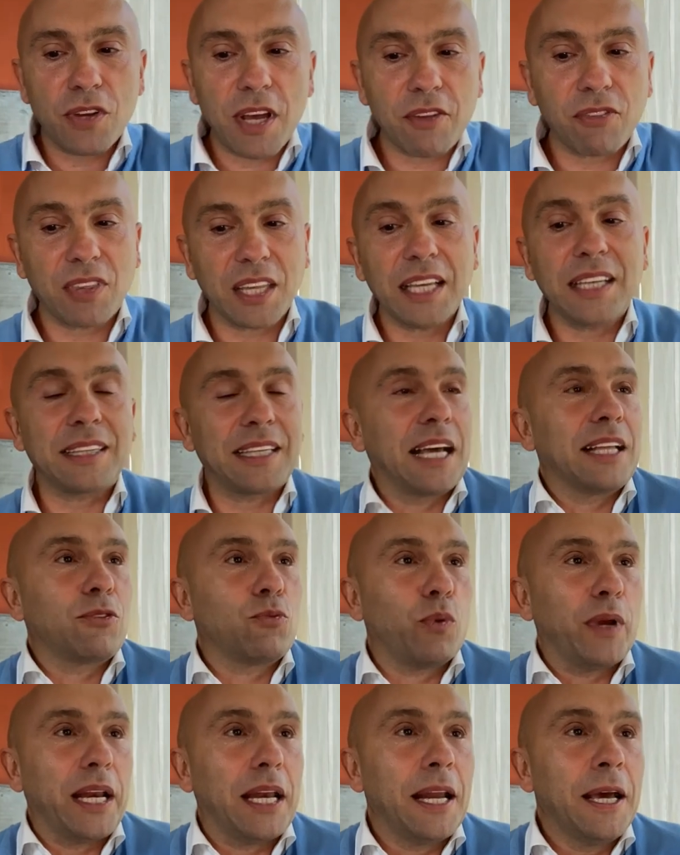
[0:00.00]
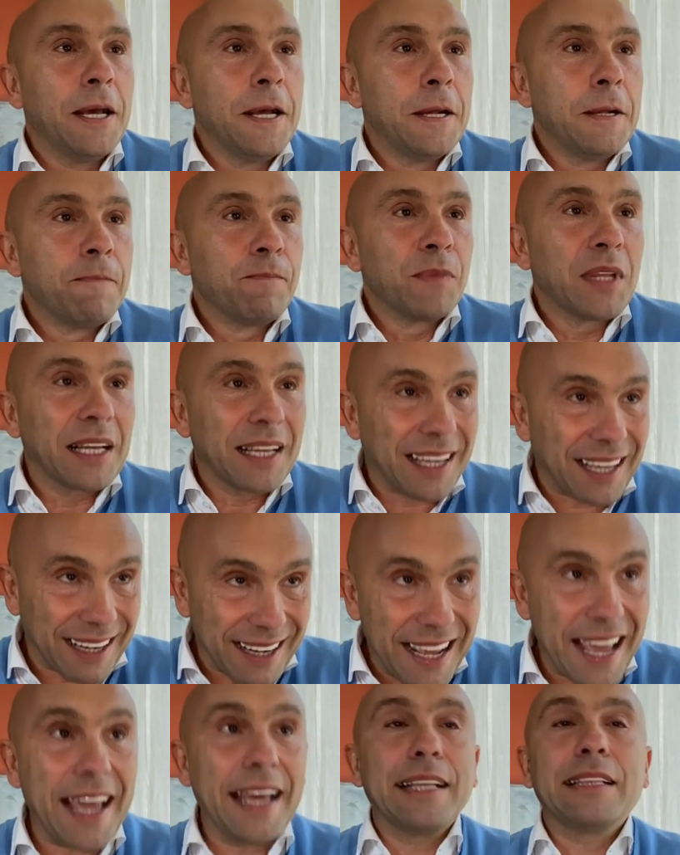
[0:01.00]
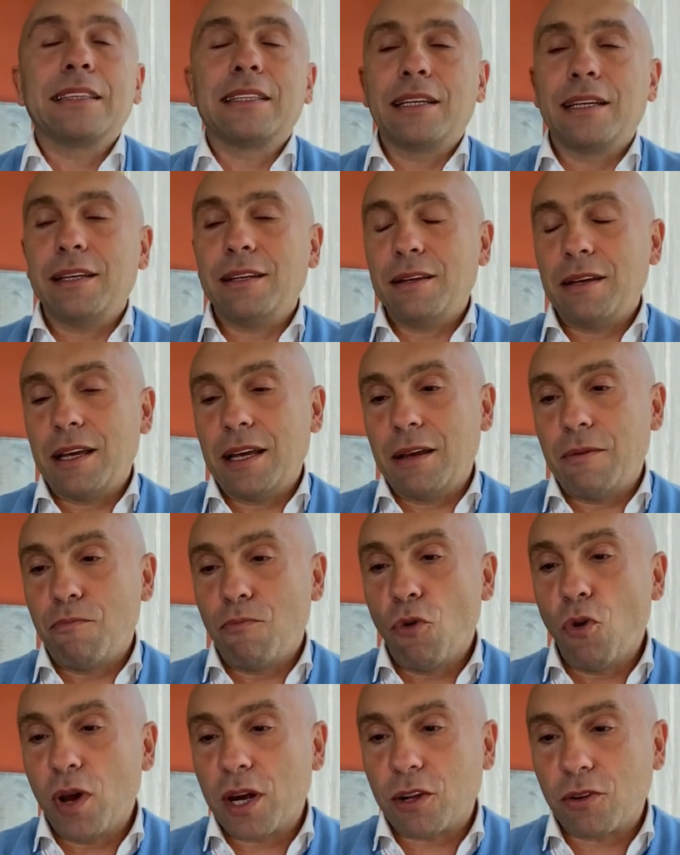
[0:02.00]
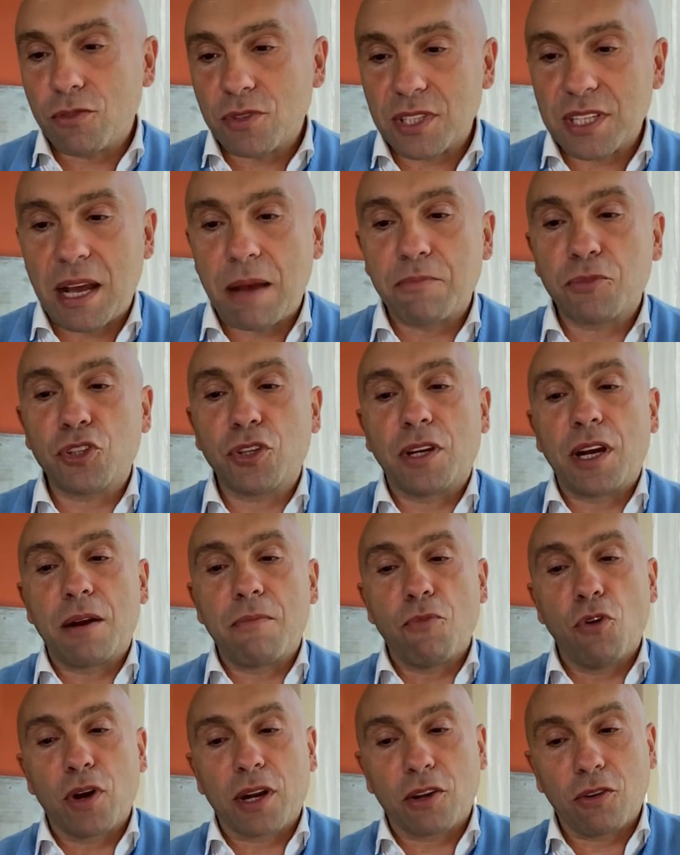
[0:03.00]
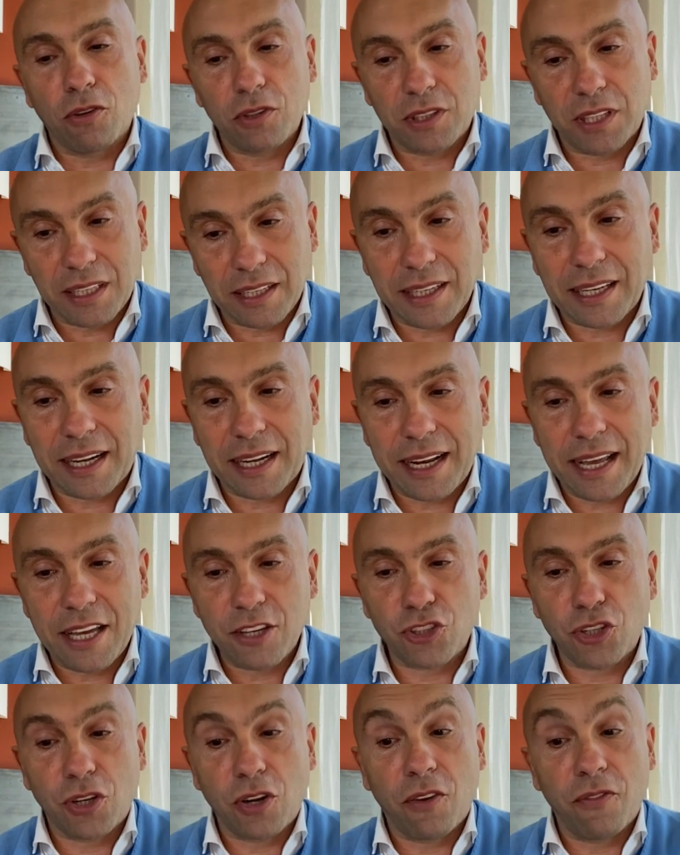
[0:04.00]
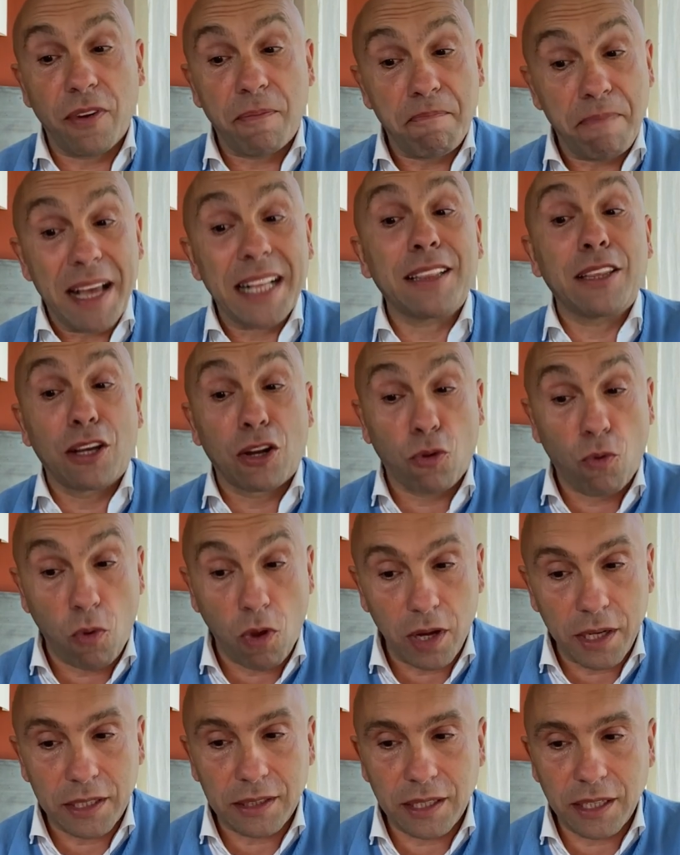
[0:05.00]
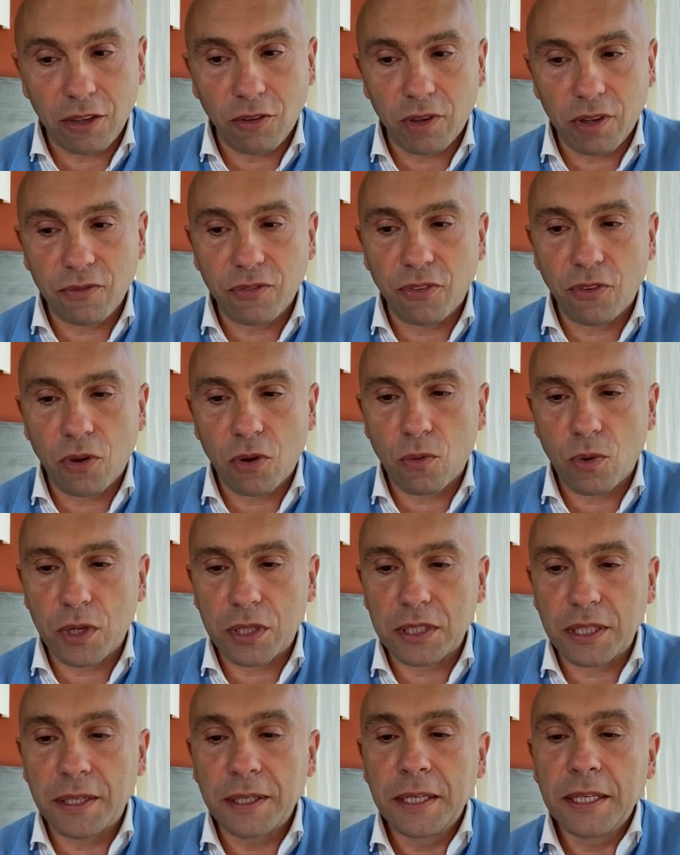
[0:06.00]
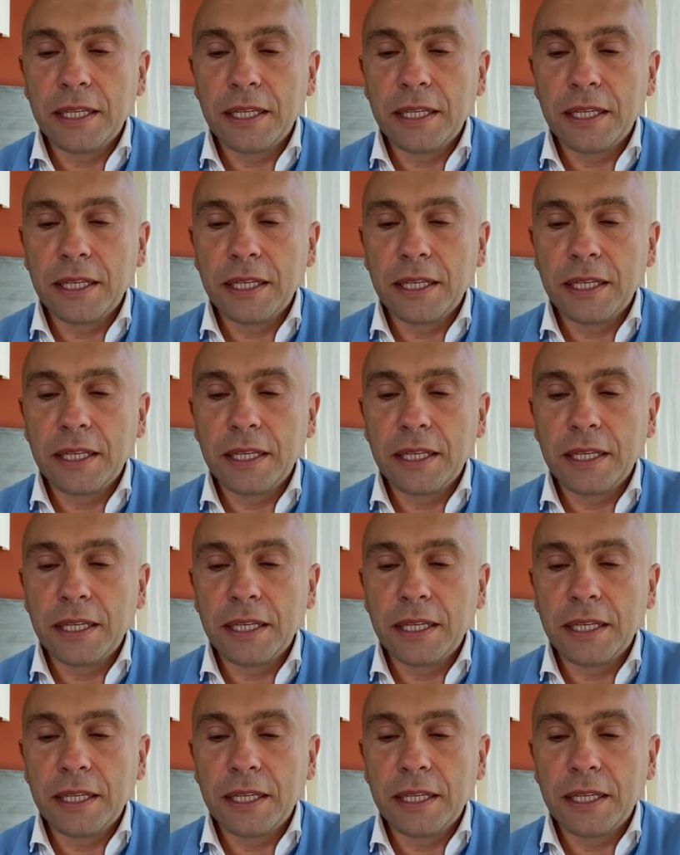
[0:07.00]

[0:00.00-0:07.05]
So I think that will create more consumption and more content creation of a better quality going forward.